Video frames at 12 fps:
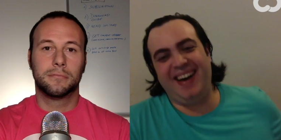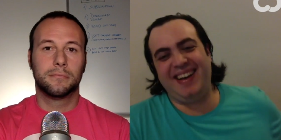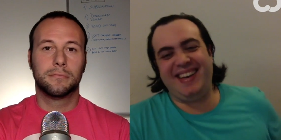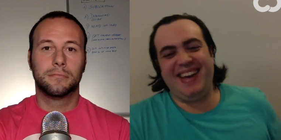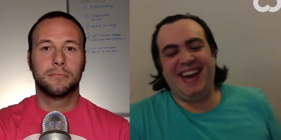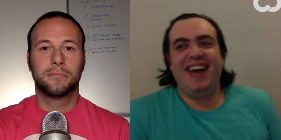
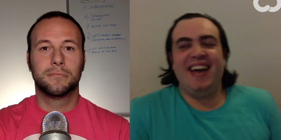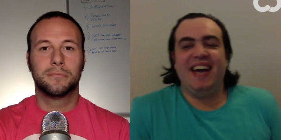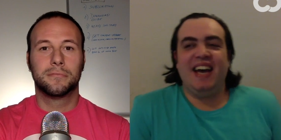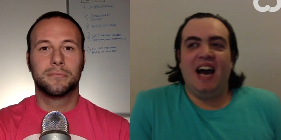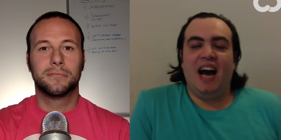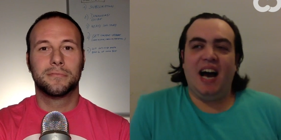Speaker 1: okay
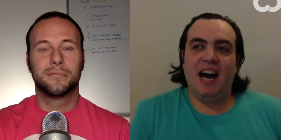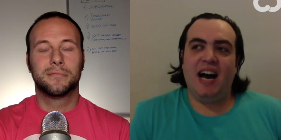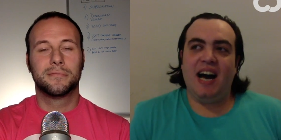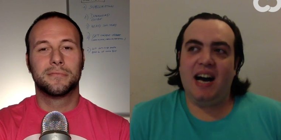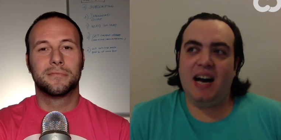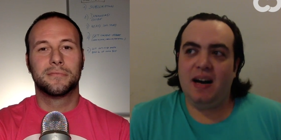
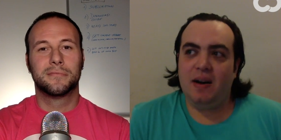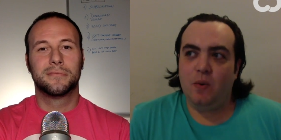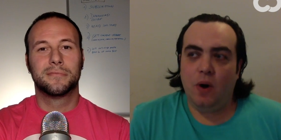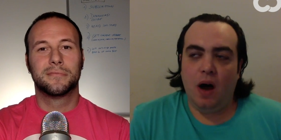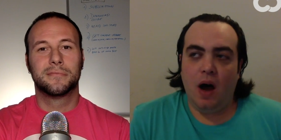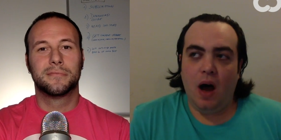uh,
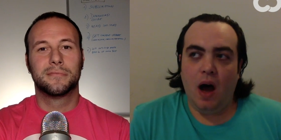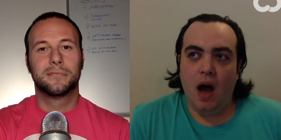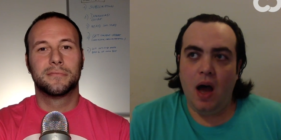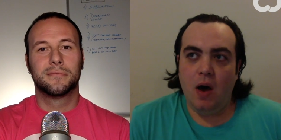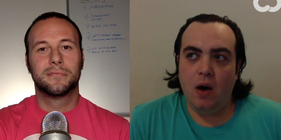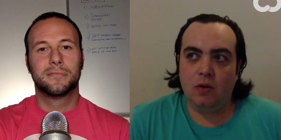
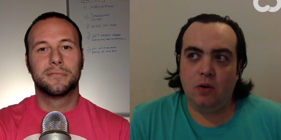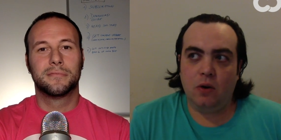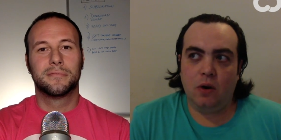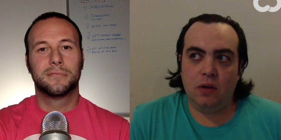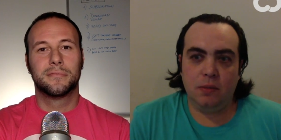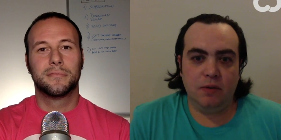I heard
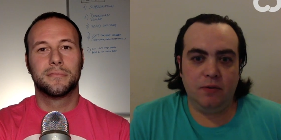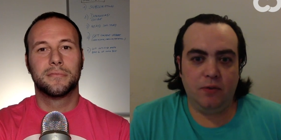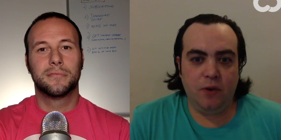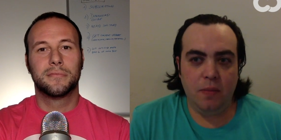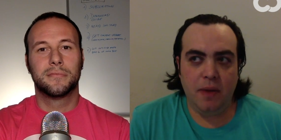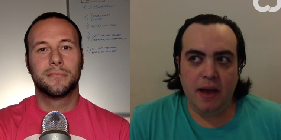Codeable
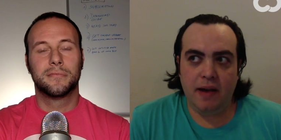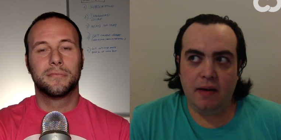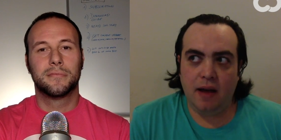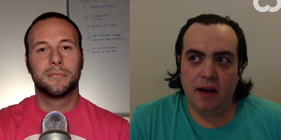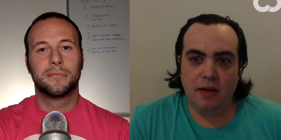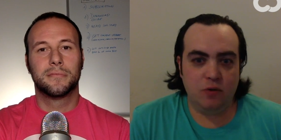from a
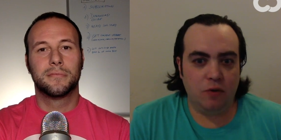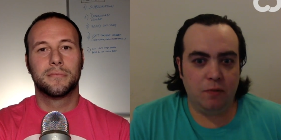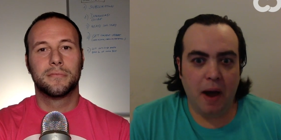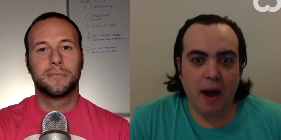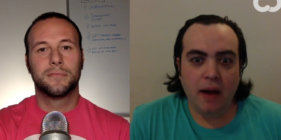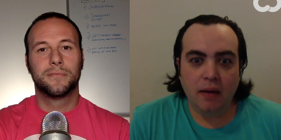client
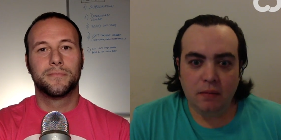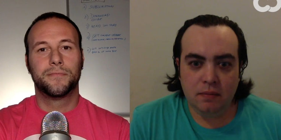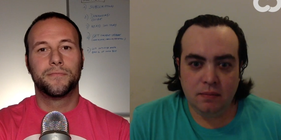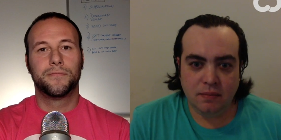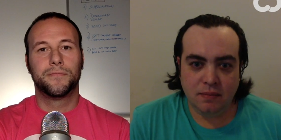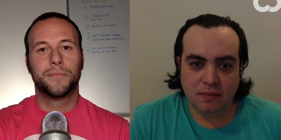of mine.
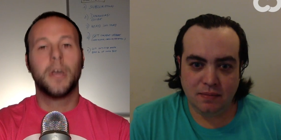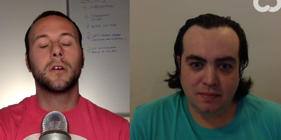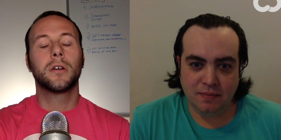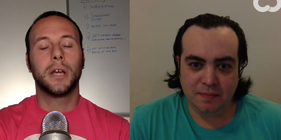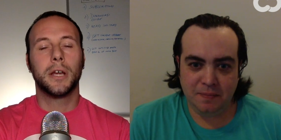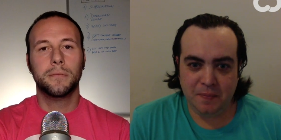
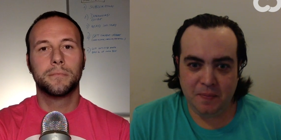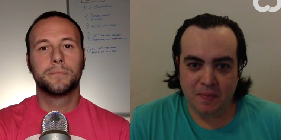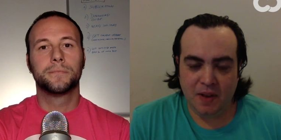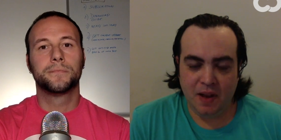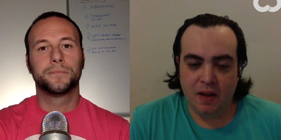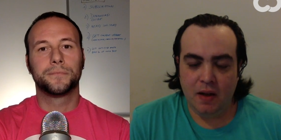Okay.
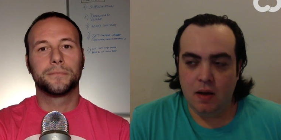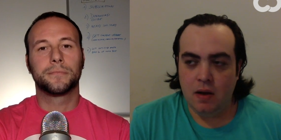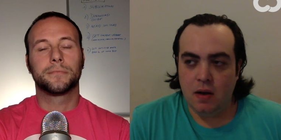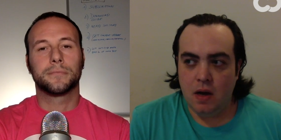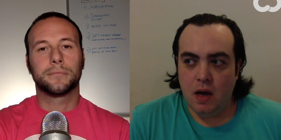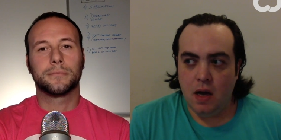
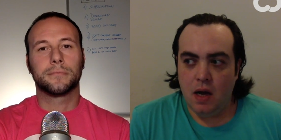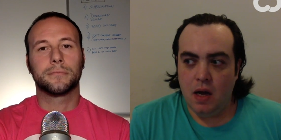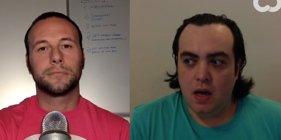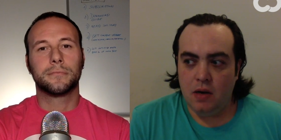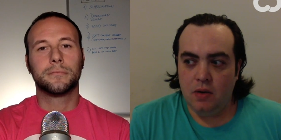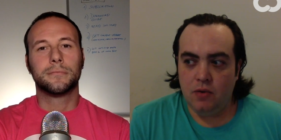
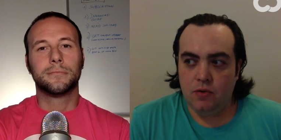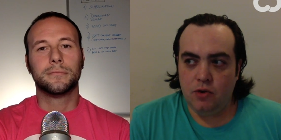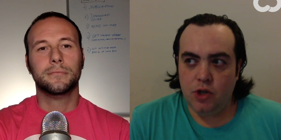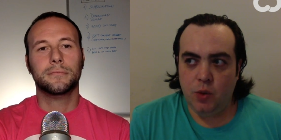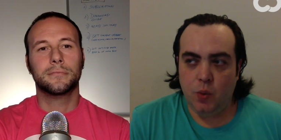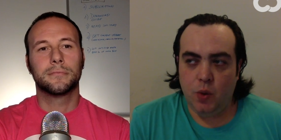And
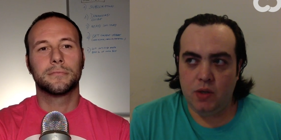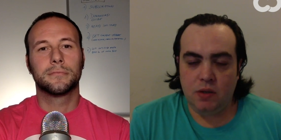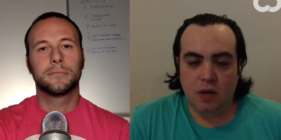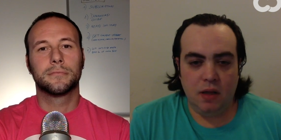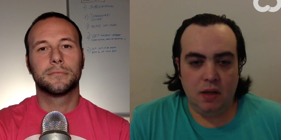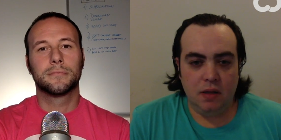she
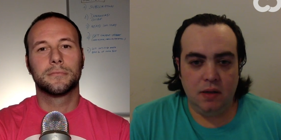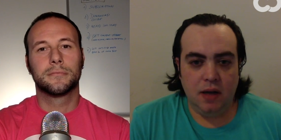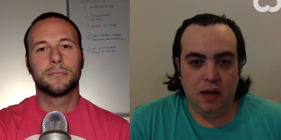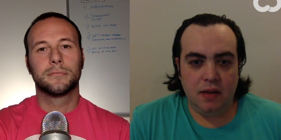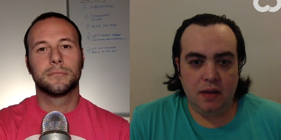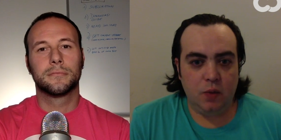was telling
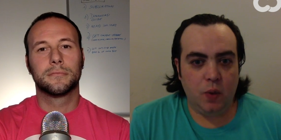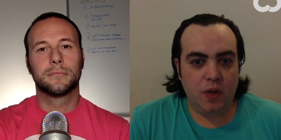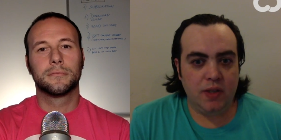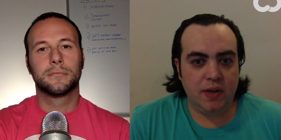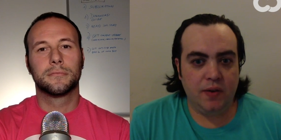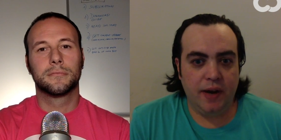that it
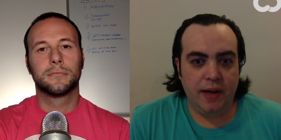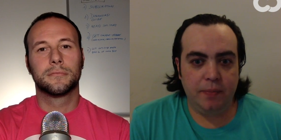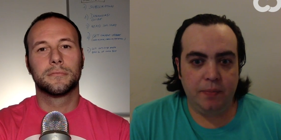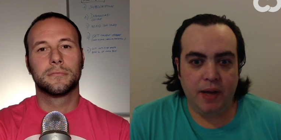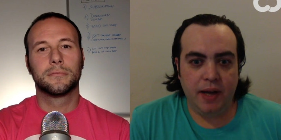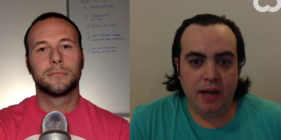was a
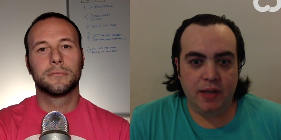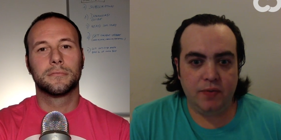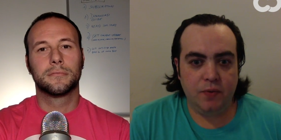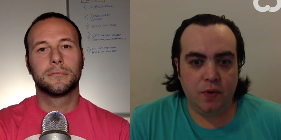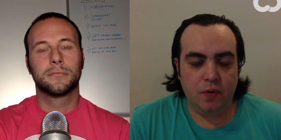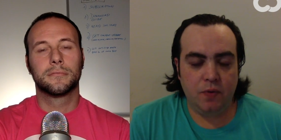great
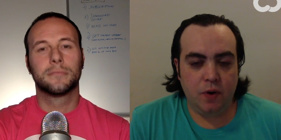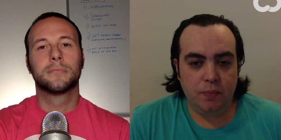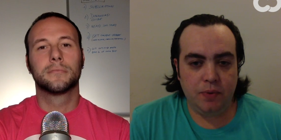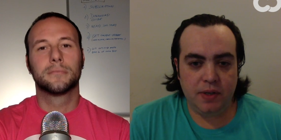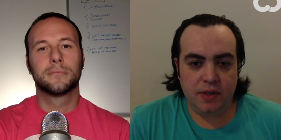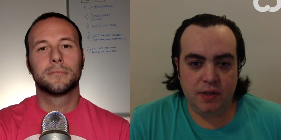place for
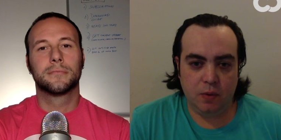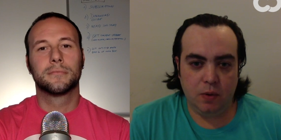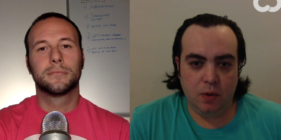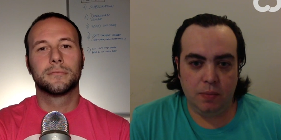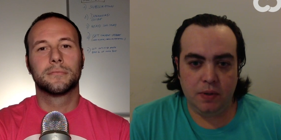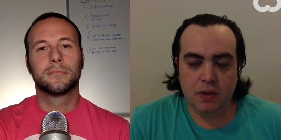WordPress
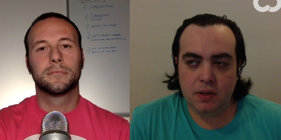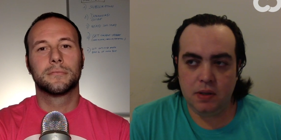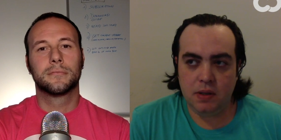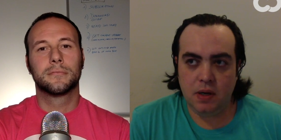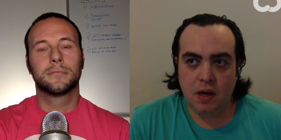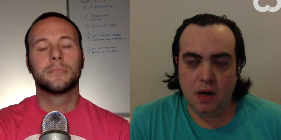
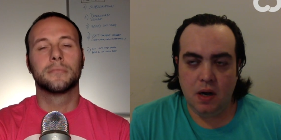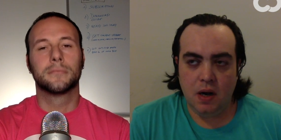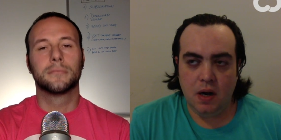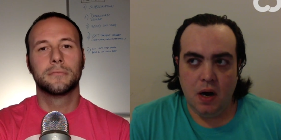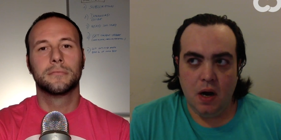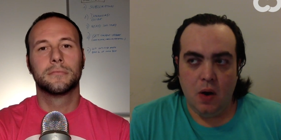developers.
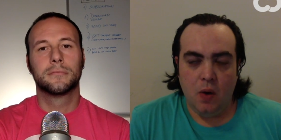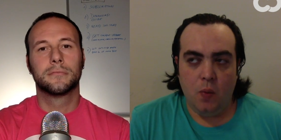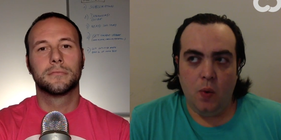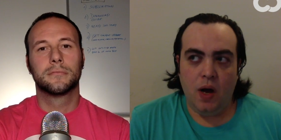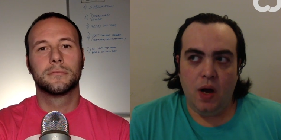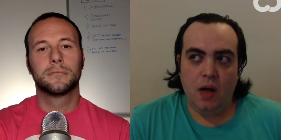Mm-hmm.
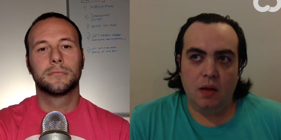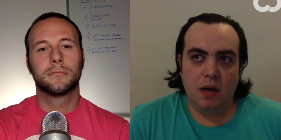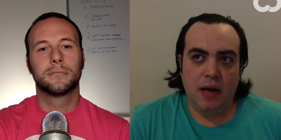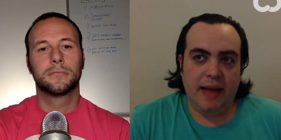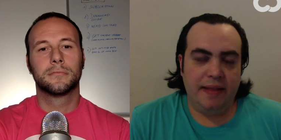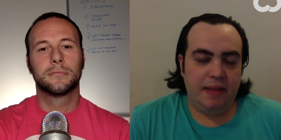
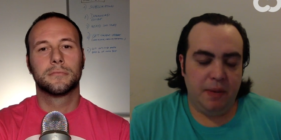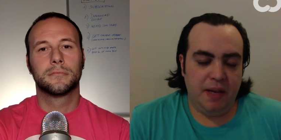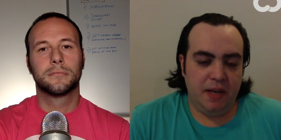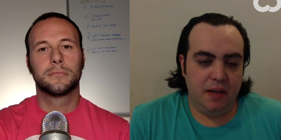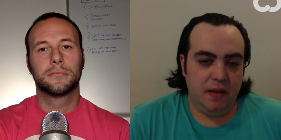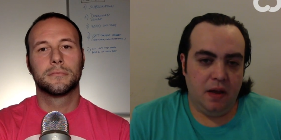Well, at the
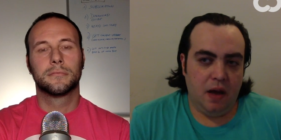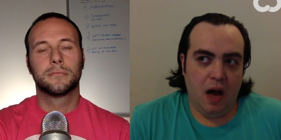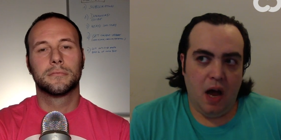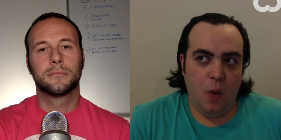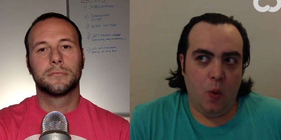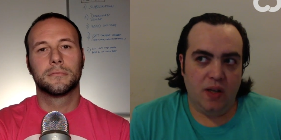beginning,
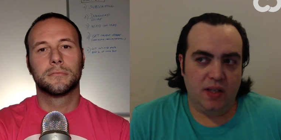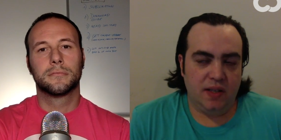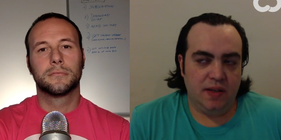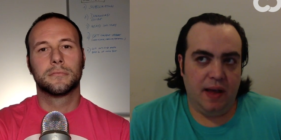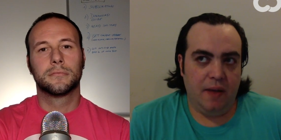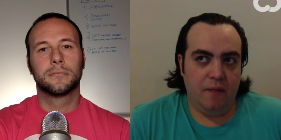I
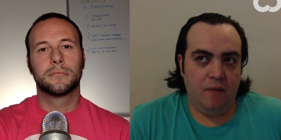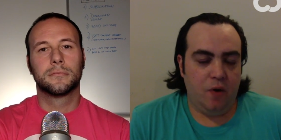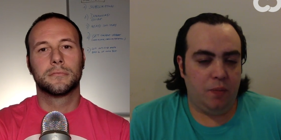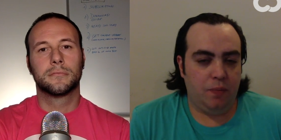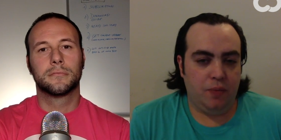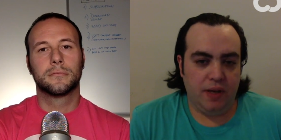wasn't a
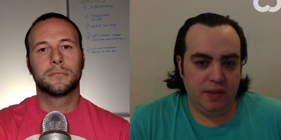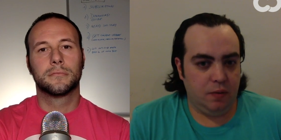WordPress